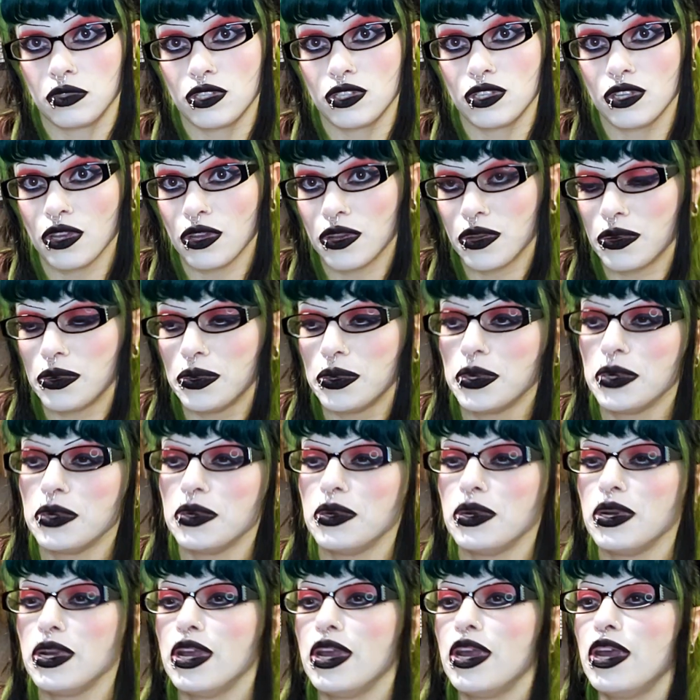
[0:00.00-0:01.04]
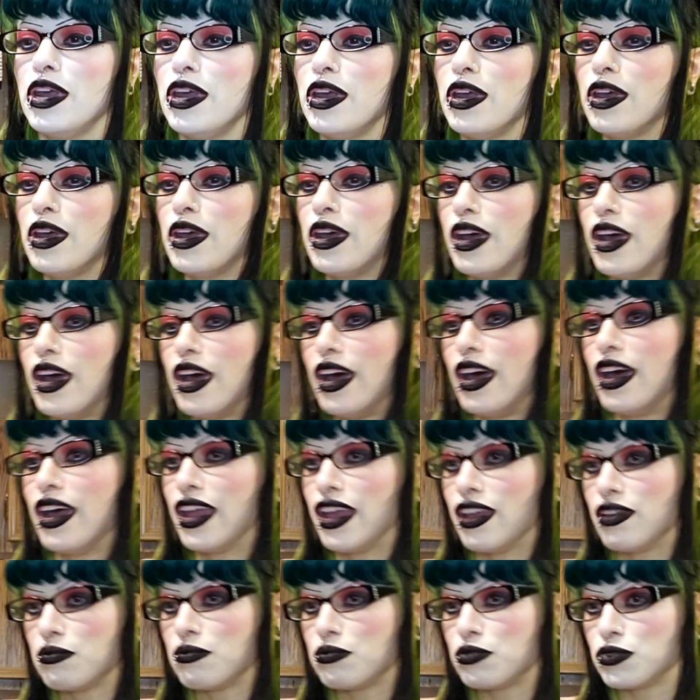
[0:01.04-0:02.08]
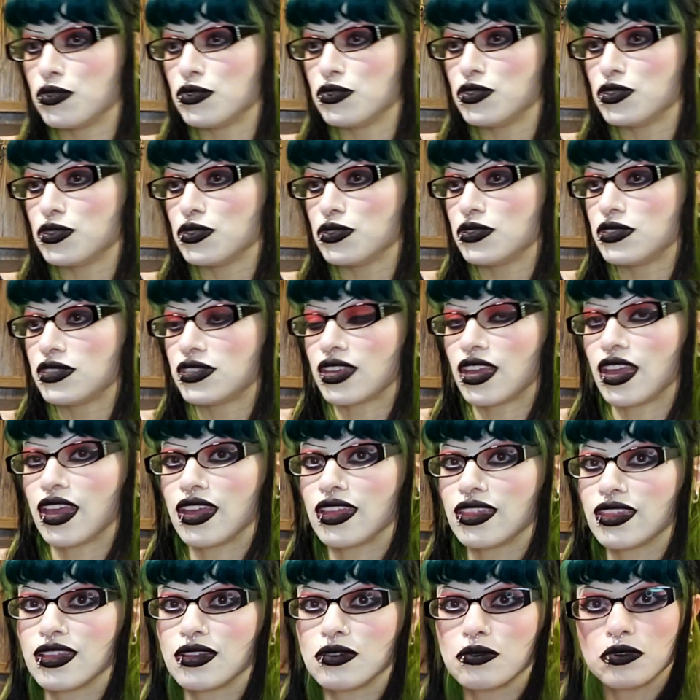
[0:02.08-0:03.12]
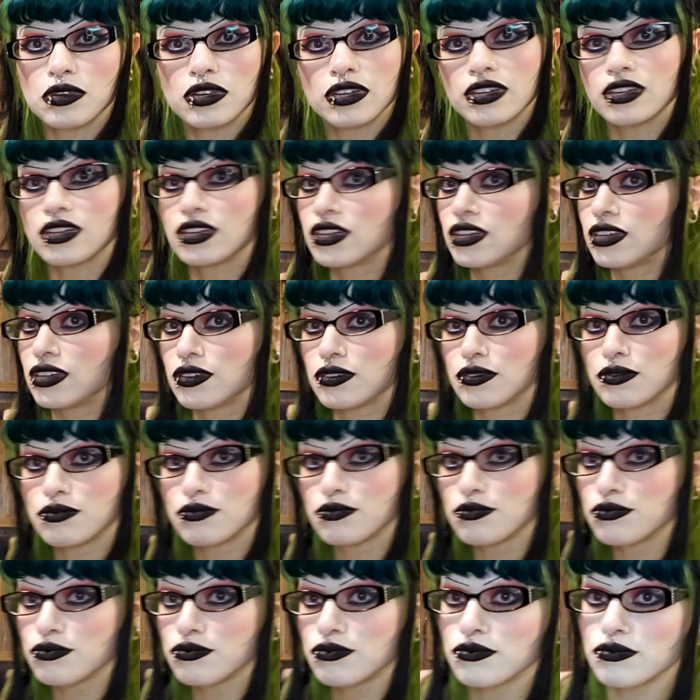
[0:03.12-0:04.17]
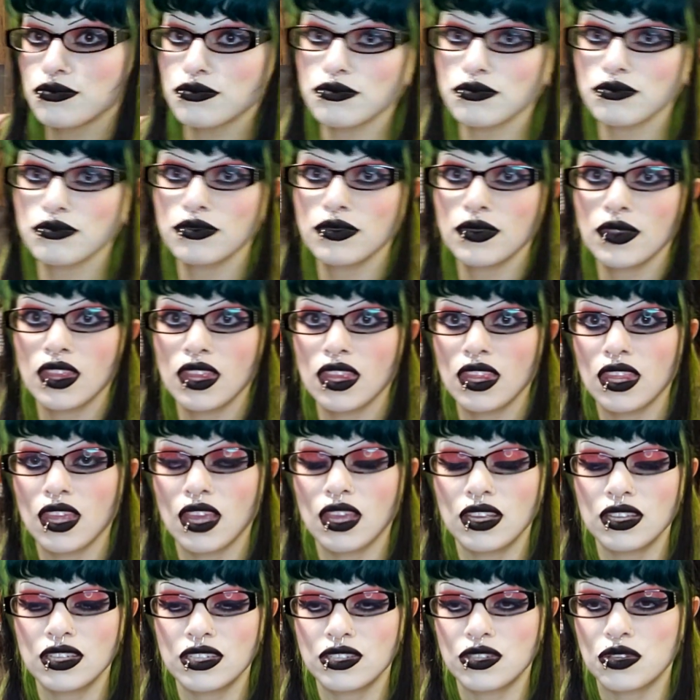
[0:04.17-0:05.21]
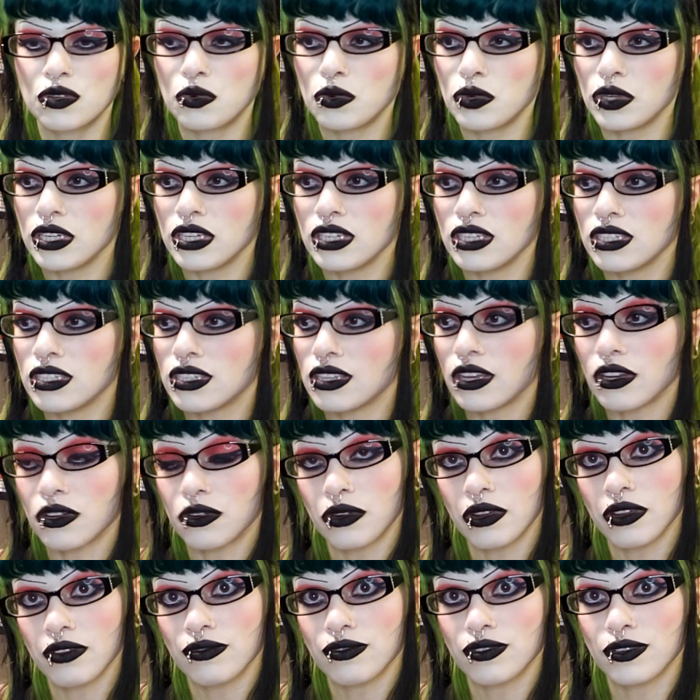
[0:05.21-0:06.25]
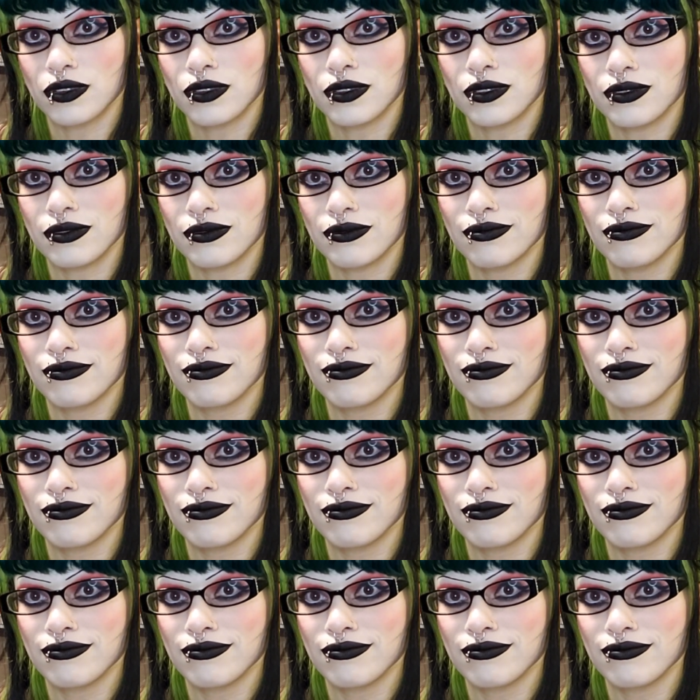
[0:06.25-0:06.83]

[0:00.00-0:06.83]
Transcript: So I have prune juice and then we're going to squeeze a grapefruit.